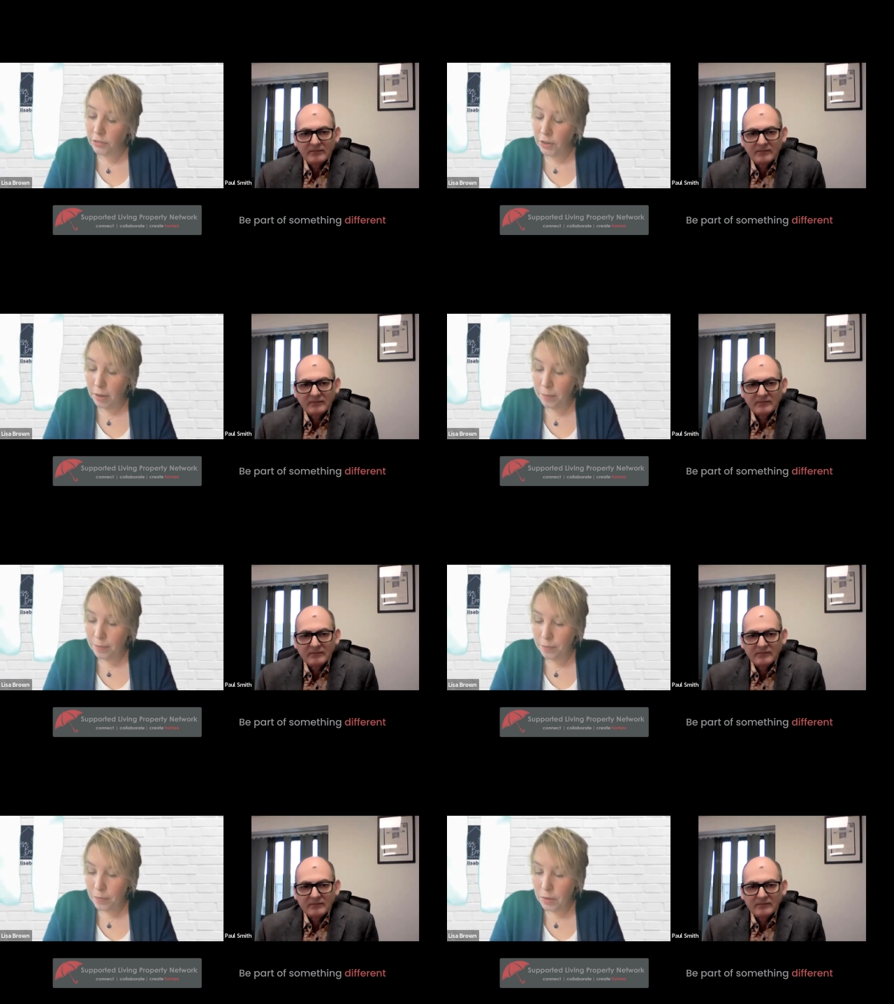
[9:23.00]
Speaker 1: of
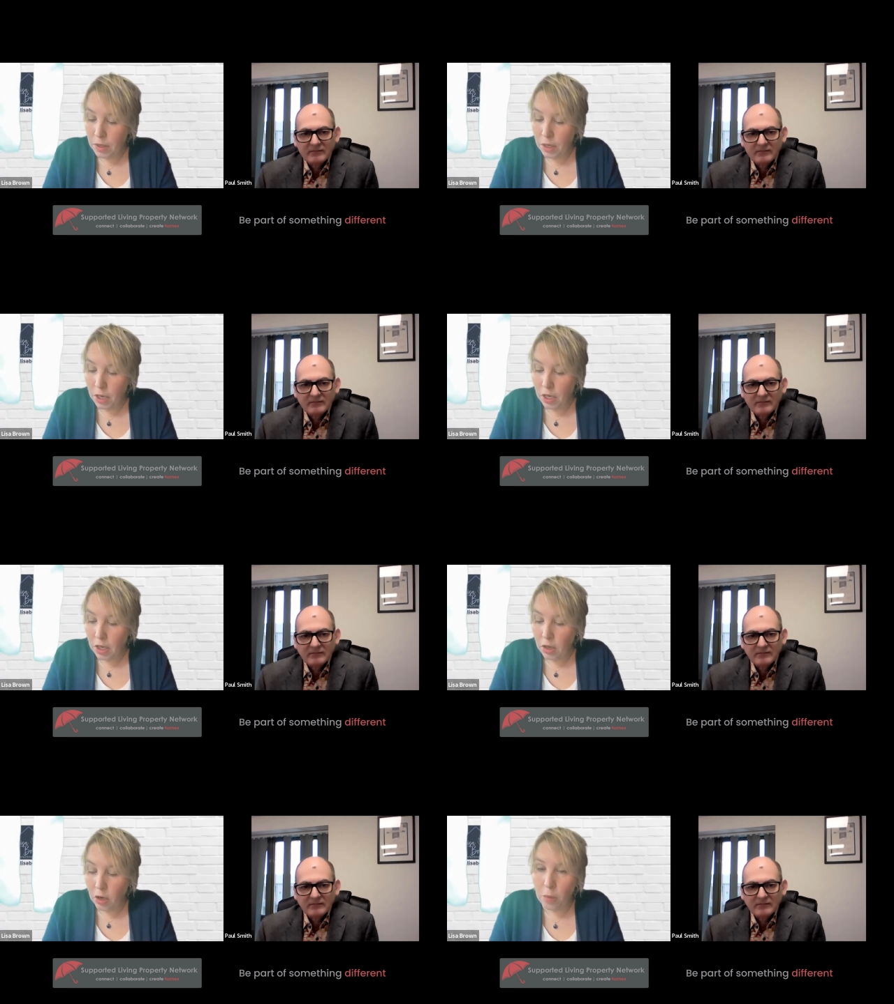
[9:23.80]

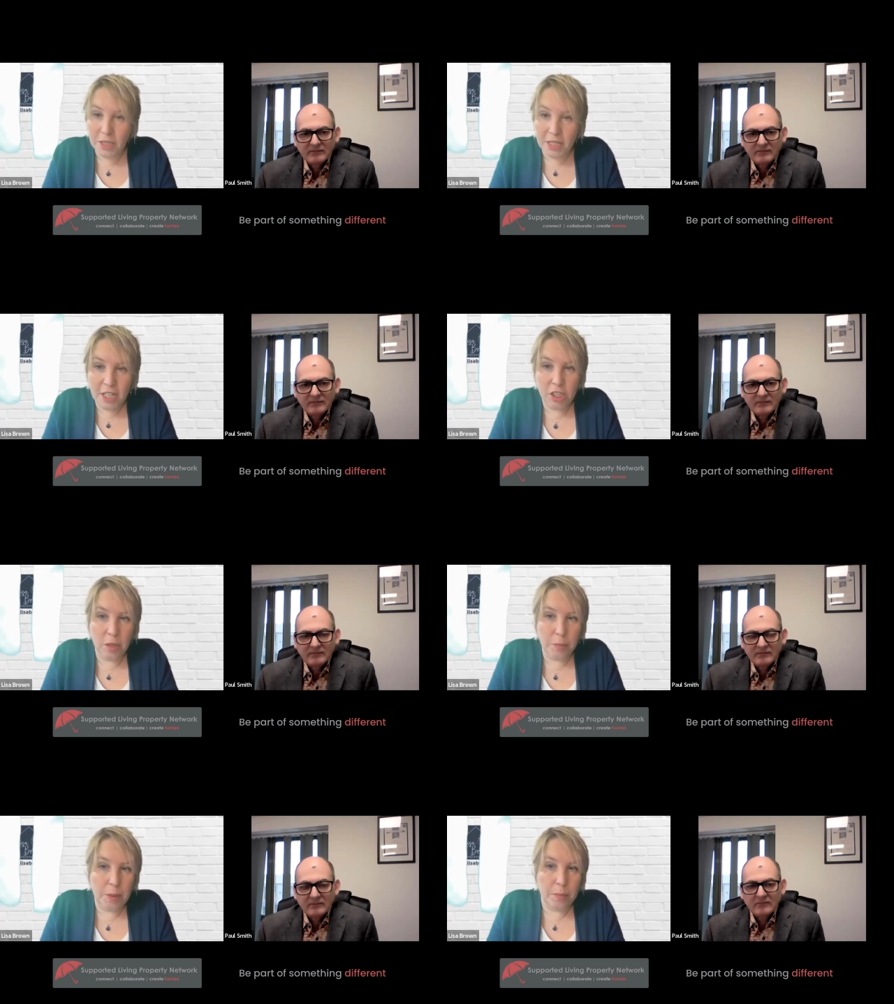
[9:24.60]

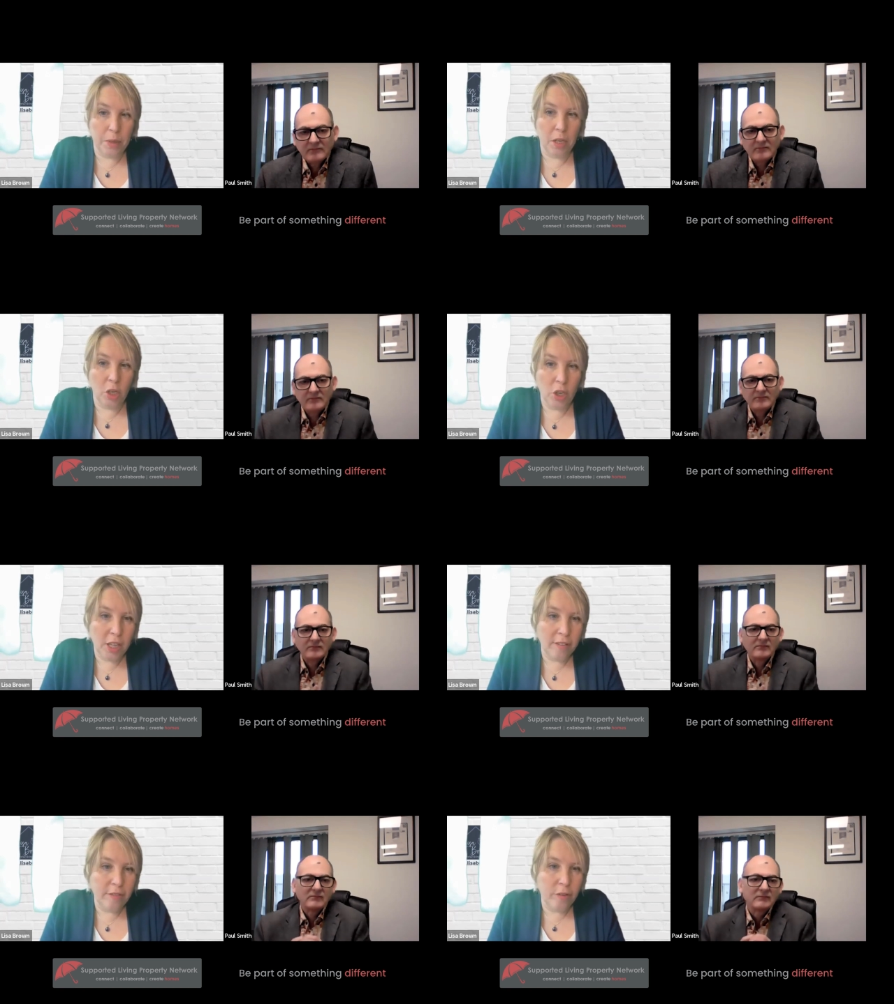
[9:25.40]
accommodation that people are
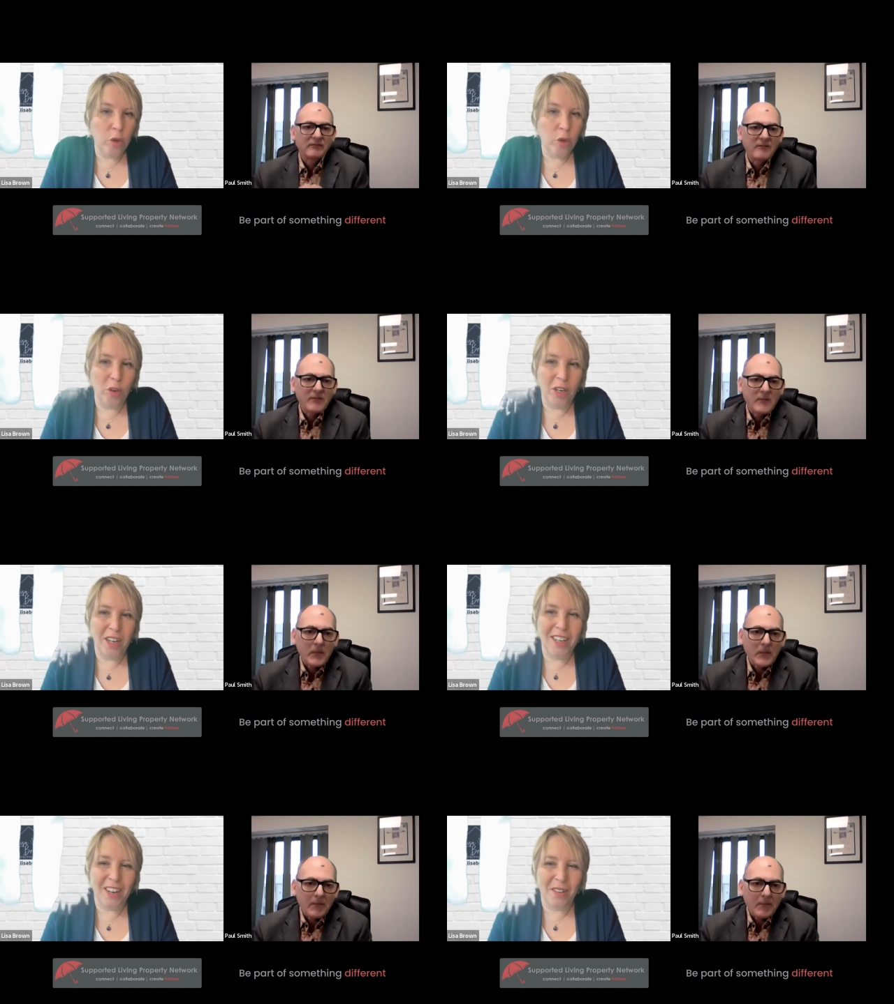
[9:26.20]
looking for,
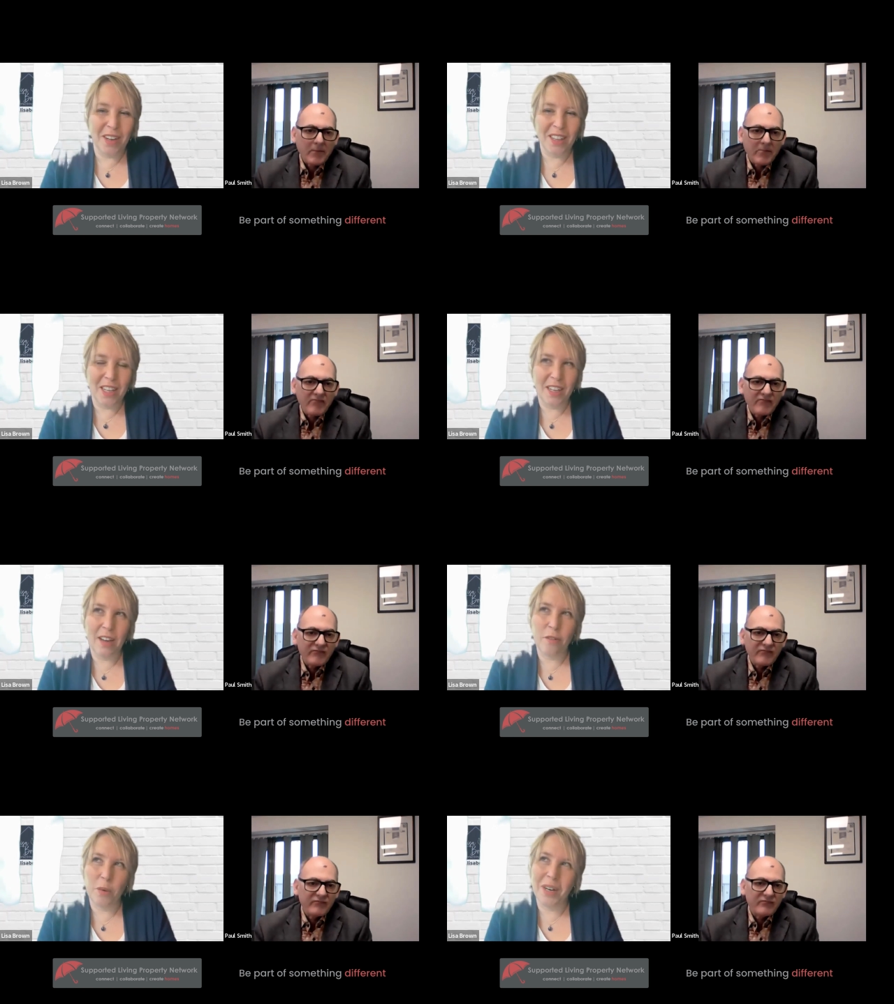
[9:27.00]
and you know, I think
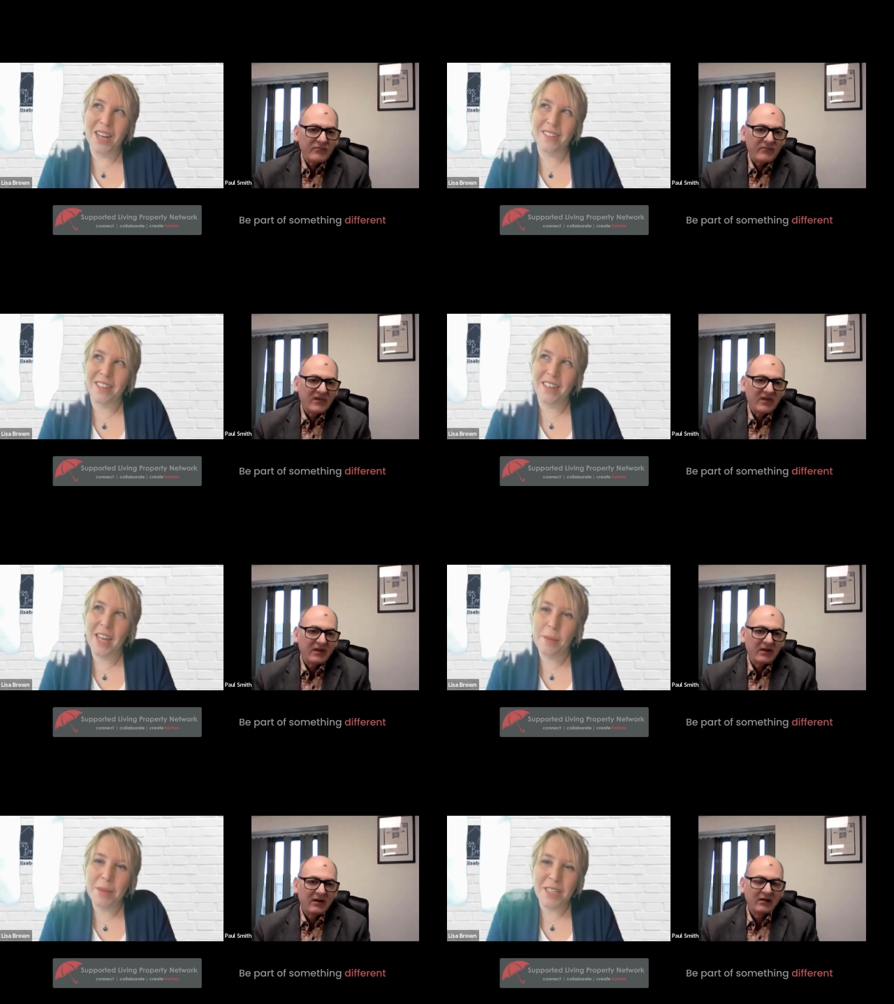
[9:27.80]
everyone has
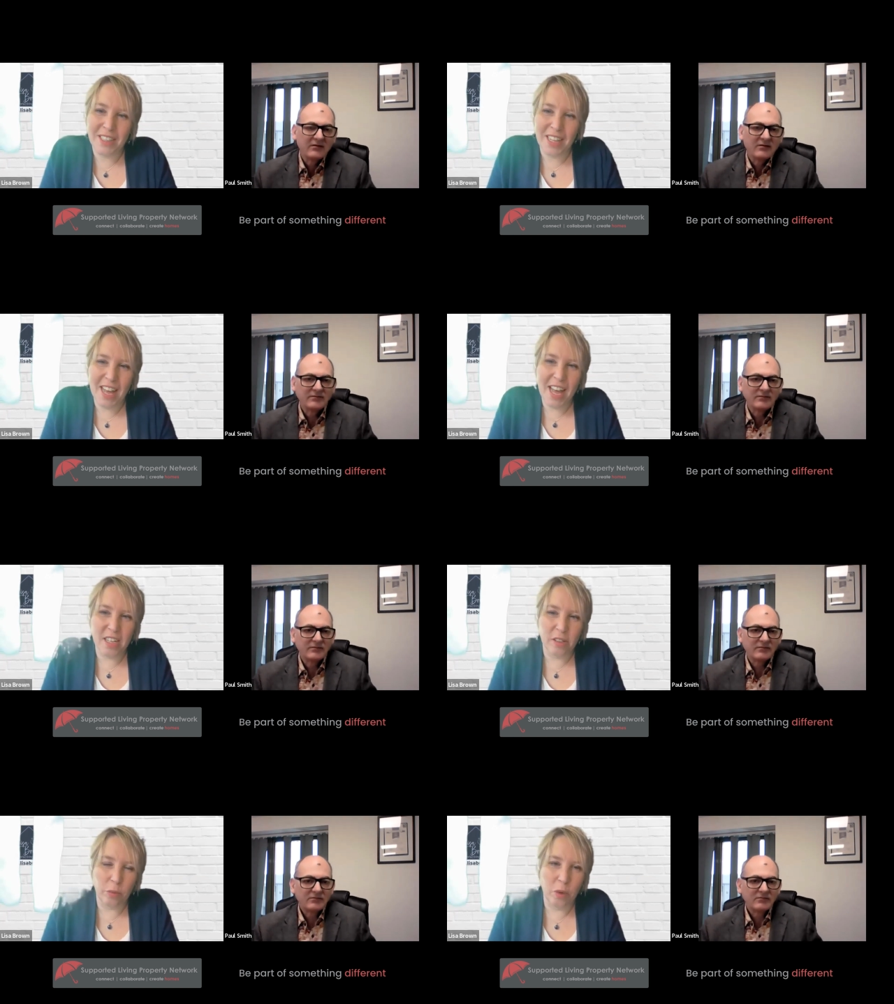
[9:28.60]
an image in their
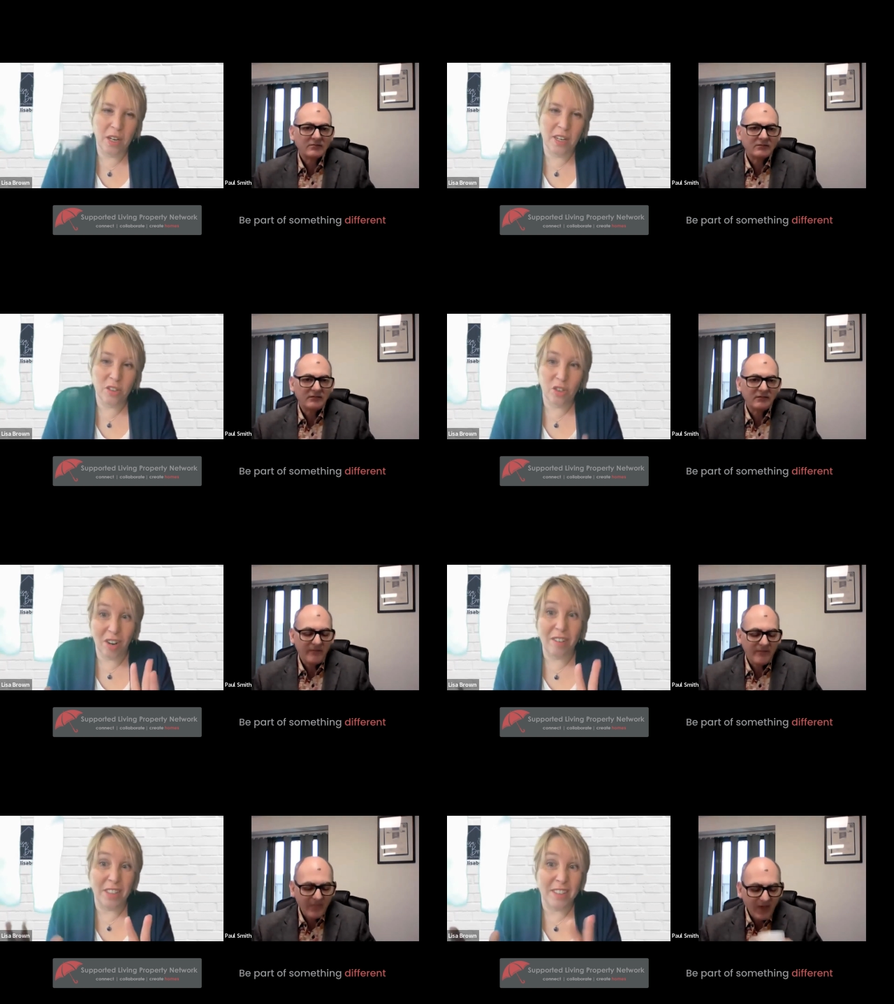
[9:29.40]
head of what a
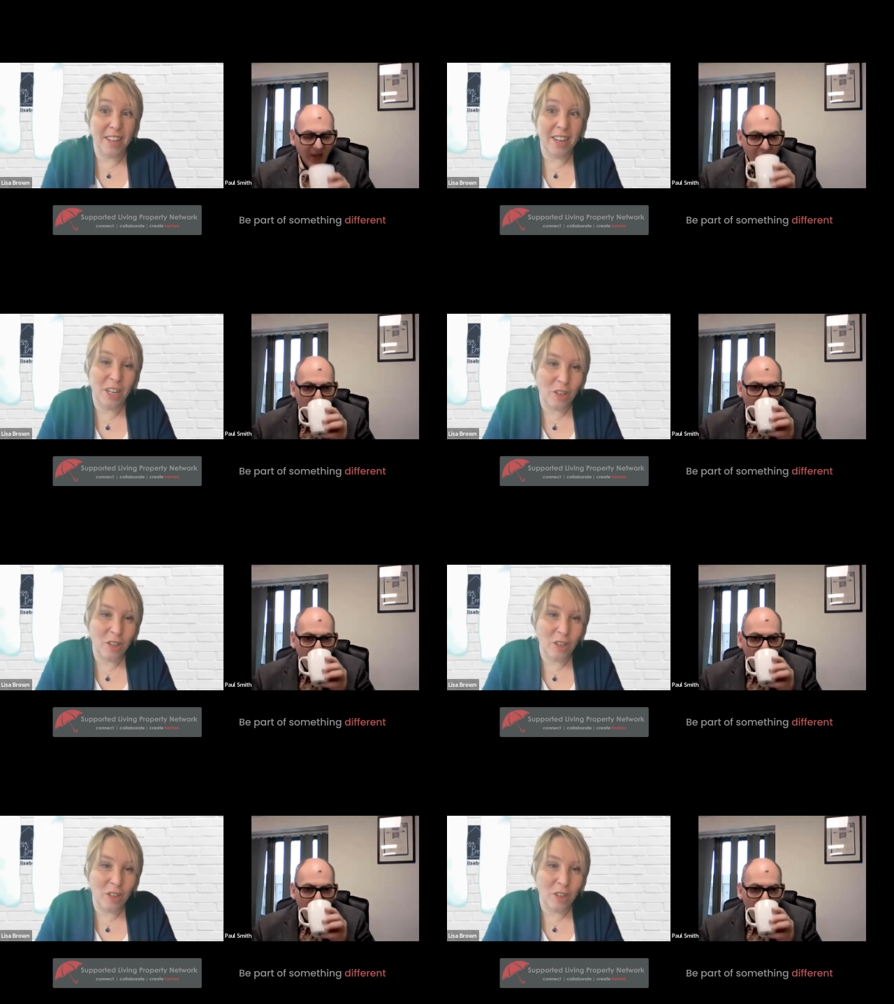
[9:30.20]
traveller site